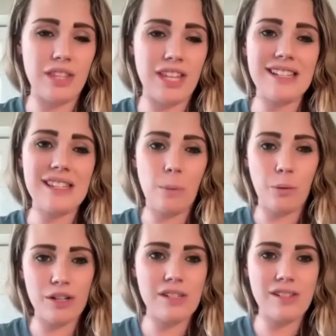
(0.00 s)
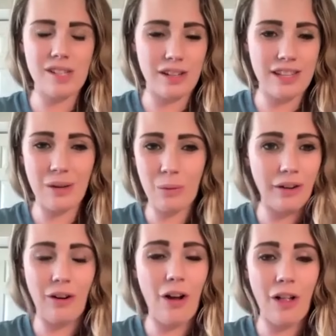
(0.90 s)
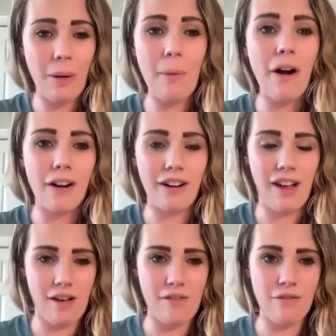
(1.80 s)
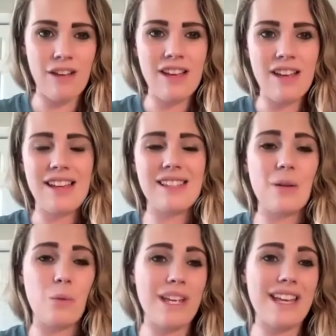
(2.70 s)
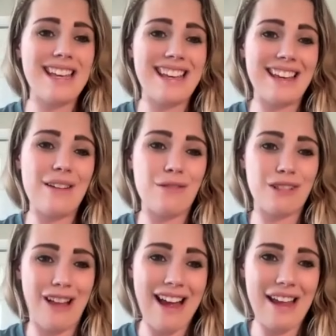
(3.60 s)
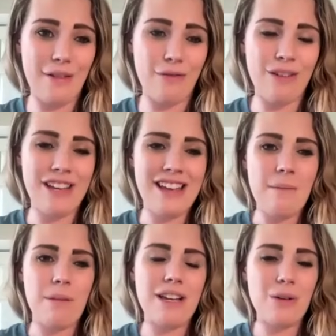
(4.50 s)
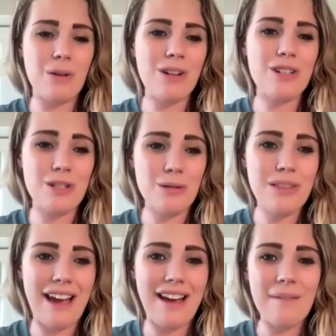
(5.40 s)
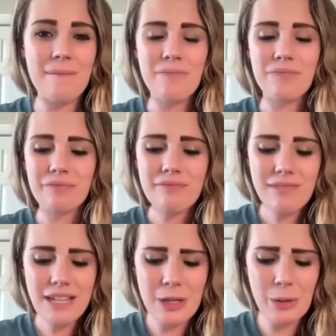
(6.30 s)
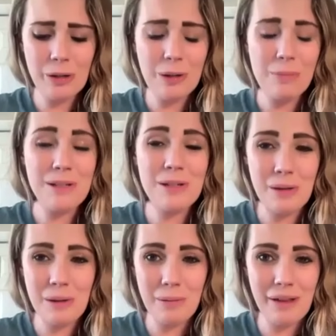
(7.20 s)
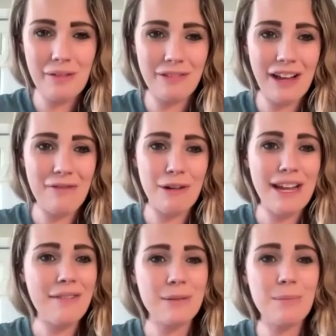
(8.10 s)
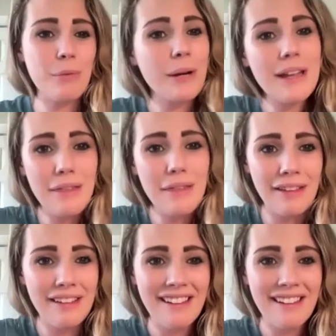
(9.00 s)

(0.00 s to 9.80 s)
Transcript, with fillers: That is the priestesshood that we are all a part of, is that we give life. But in order to do that, in order to bestow the breath of life, we have to breathe.